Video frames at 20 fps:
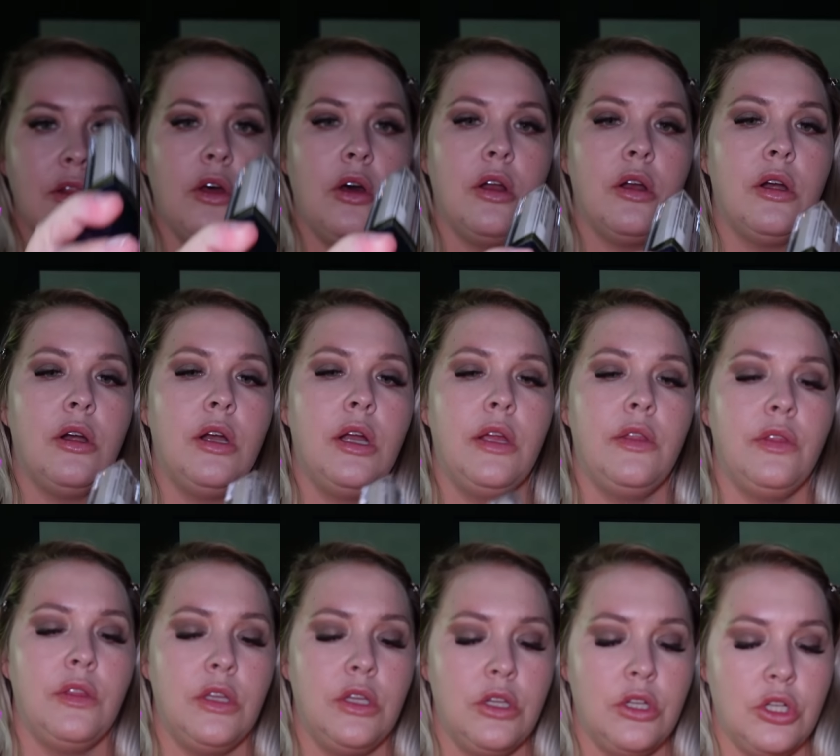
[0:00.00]
Lauder
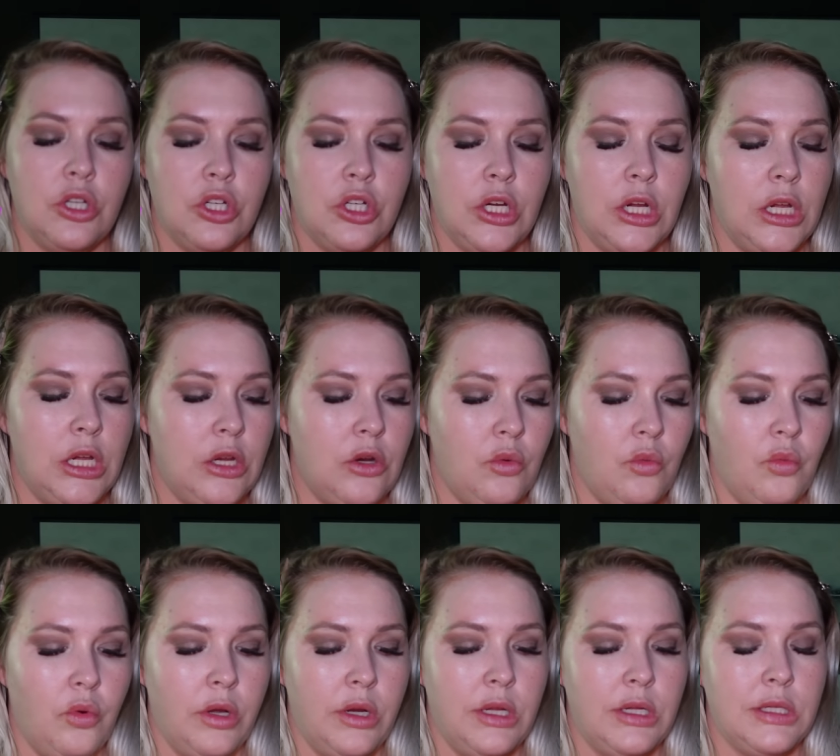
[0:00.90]
in the shade
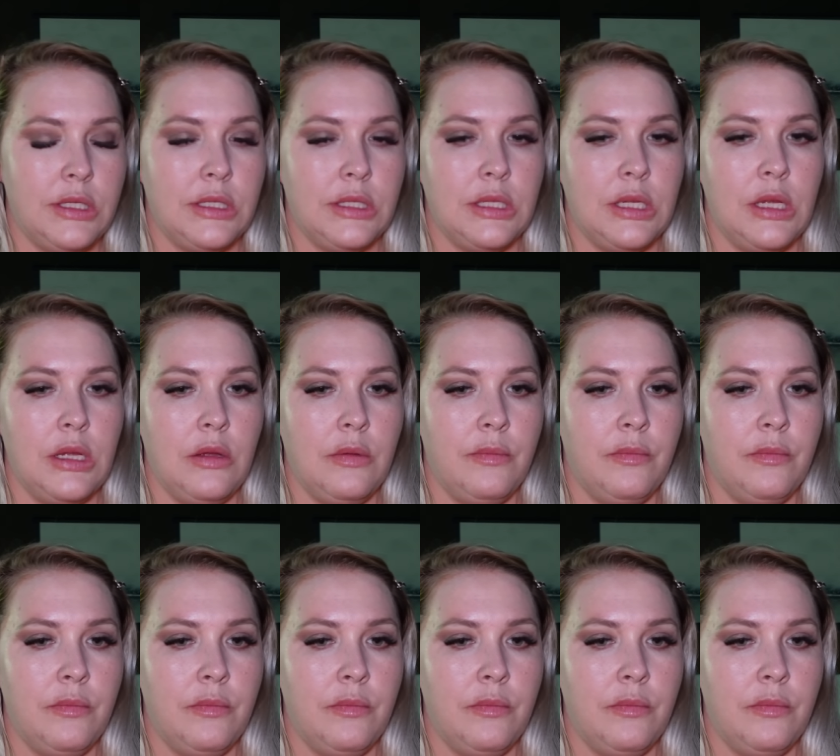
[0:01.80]
1C.